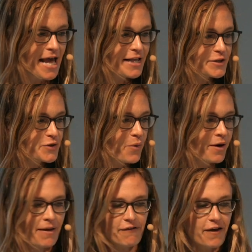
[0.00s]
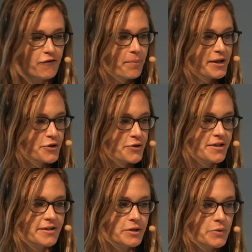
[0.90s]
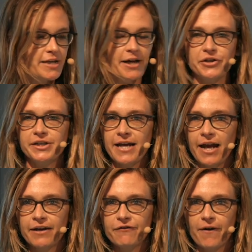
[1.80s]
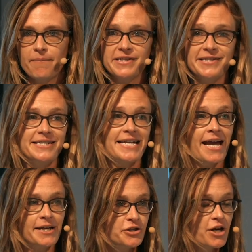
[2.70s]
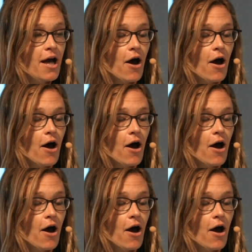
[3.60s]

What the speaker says: This is one of my favorite pictures because this was actually taken from the stage